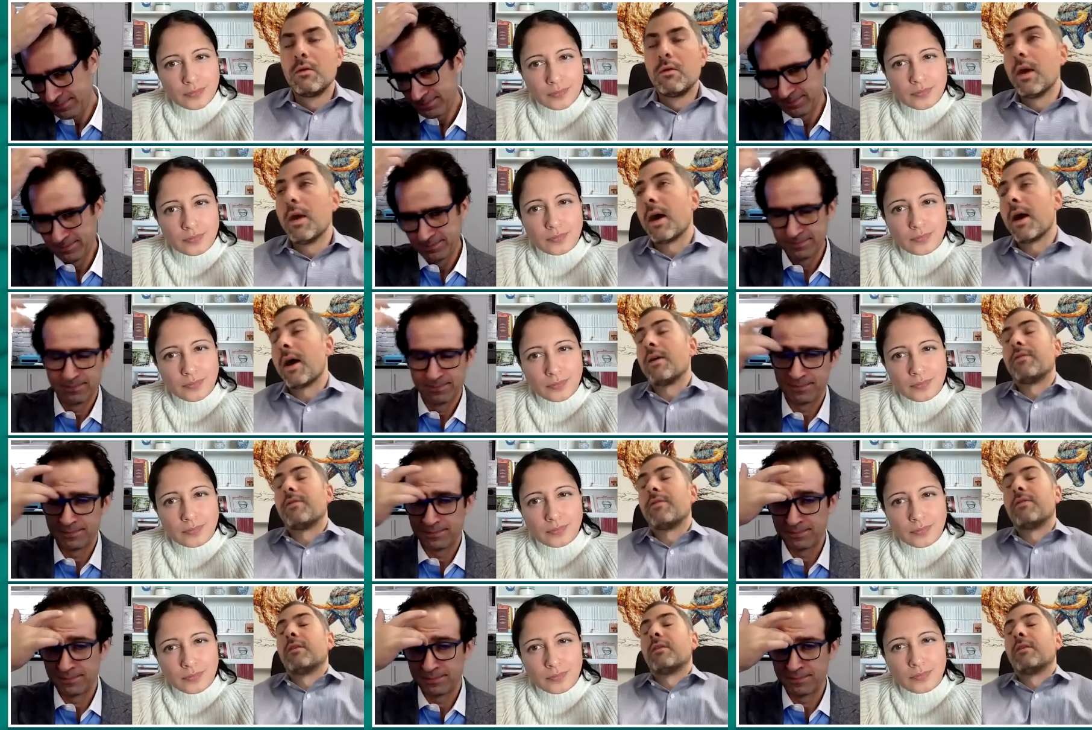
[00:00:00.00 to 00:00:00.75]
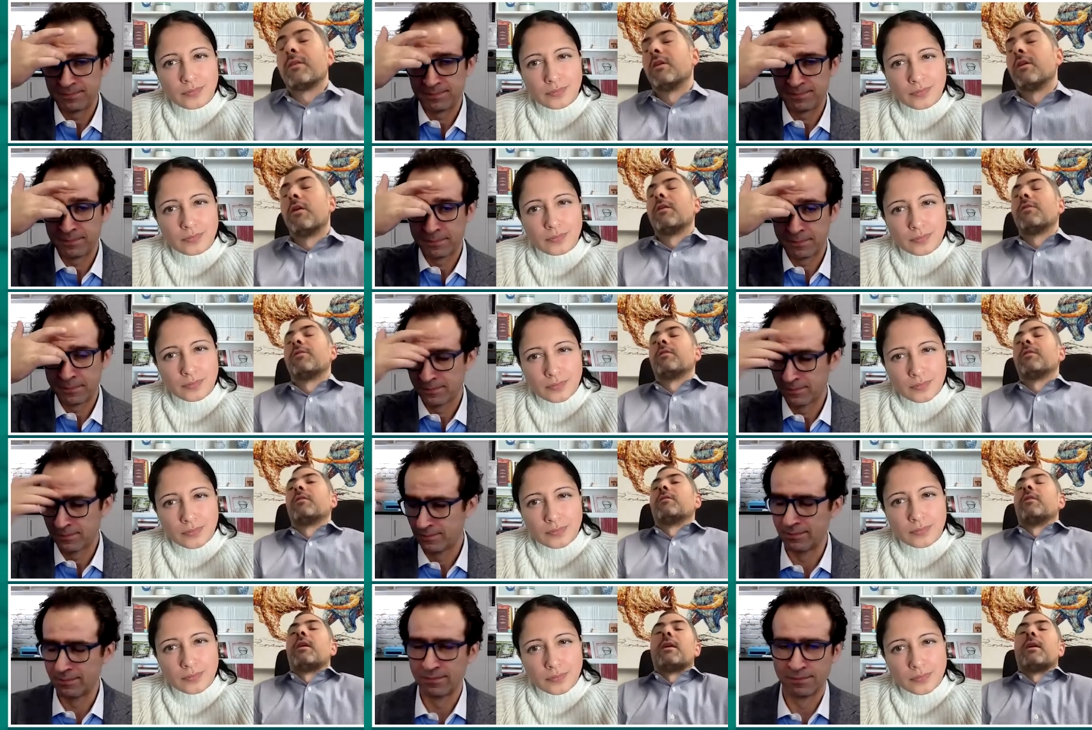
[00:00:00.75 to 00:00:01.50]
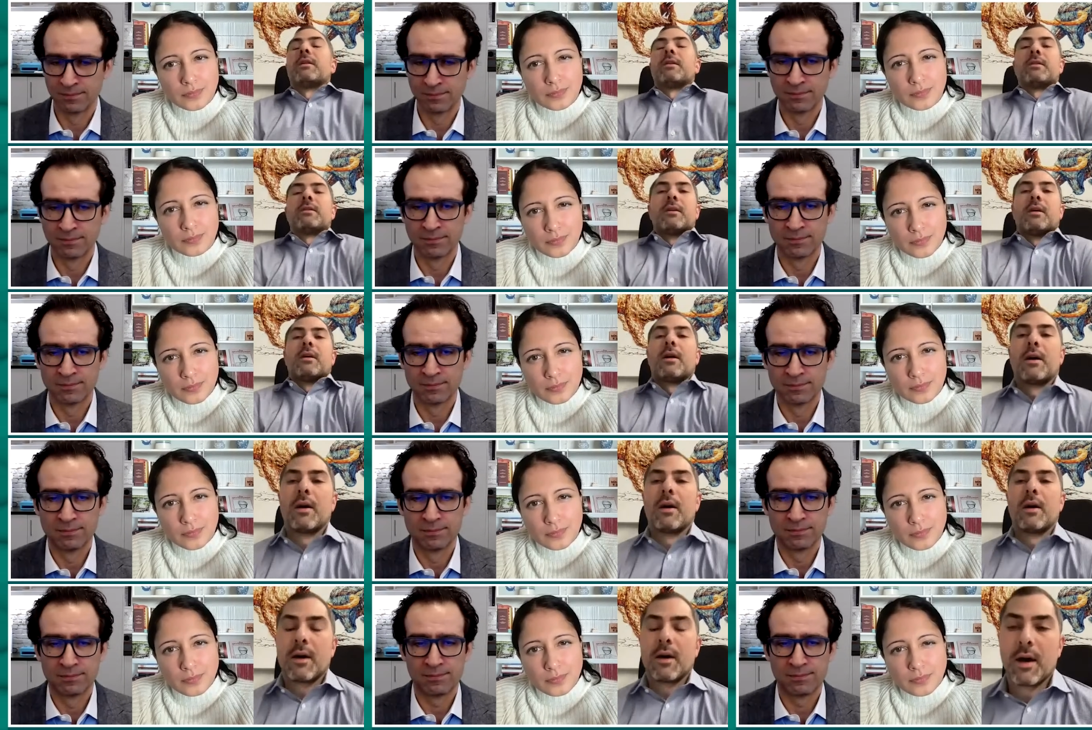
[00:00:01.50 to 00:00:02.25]
Speaker 1: Yeah, I think so. I think that,
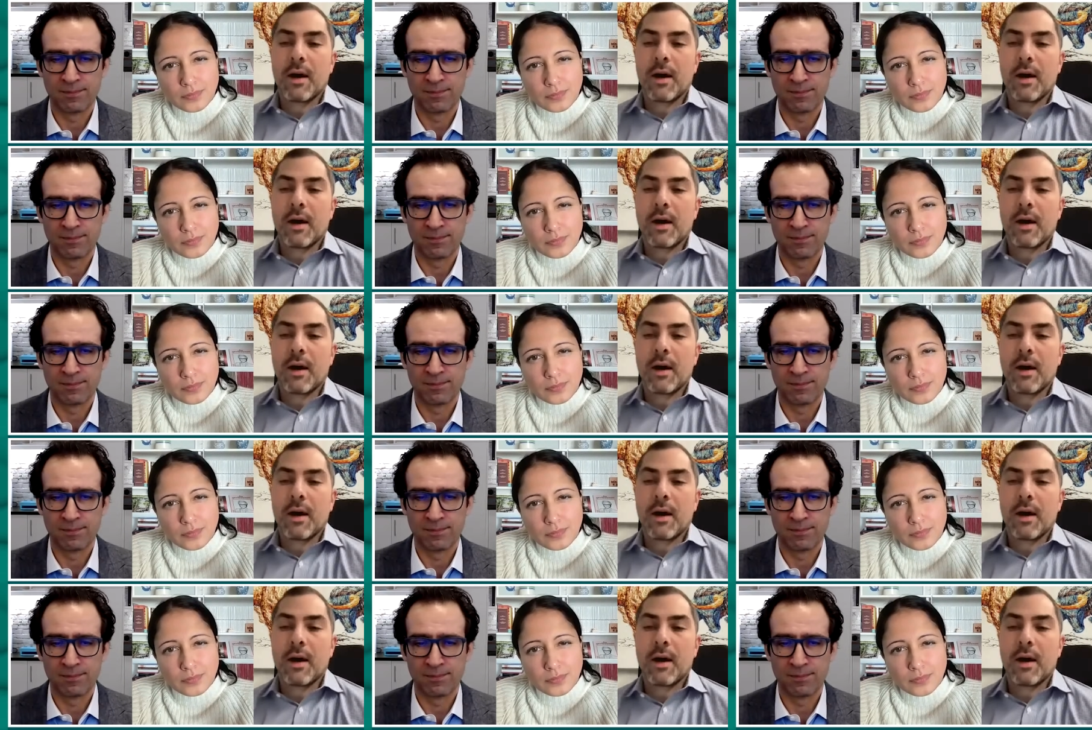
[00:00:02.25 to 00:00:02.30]
uh,